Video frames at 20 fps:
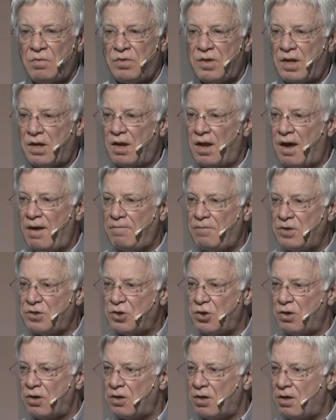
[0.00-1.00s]
Then love is
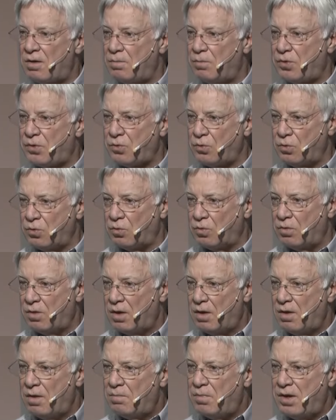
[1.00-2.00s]
going to come through,
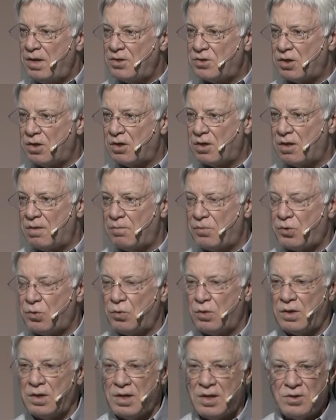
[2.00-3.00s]
but he's going to come
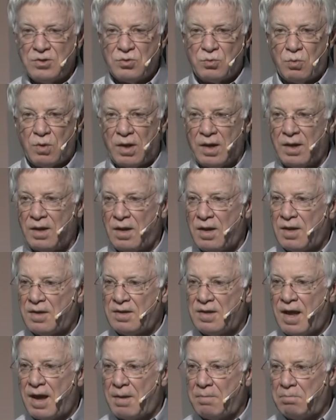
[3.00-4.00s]
through in his way,
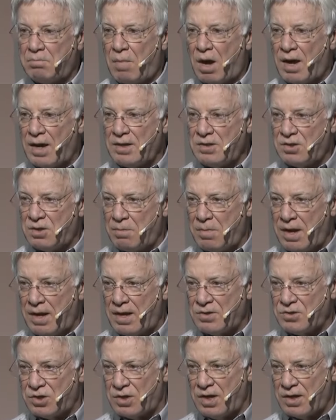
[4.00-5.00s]
not my
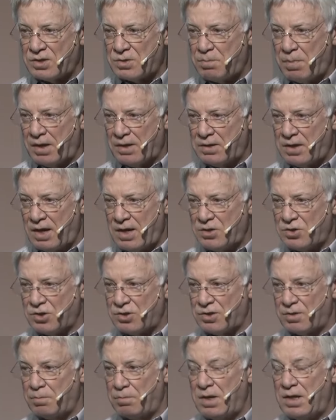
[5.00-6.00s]
demands and
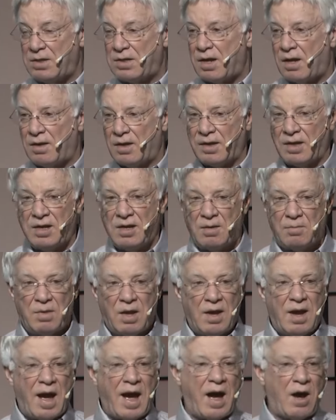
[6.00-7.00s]
expectations and me telling him
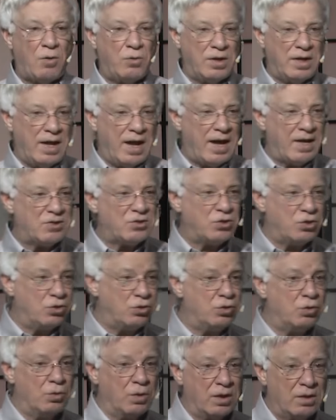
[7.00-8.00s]
how he has to
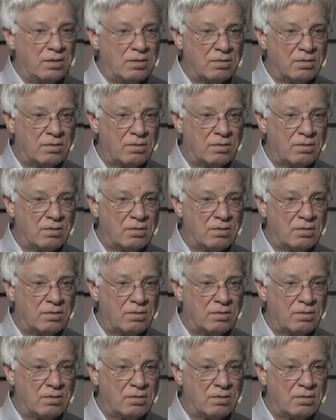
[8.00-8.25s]
do it.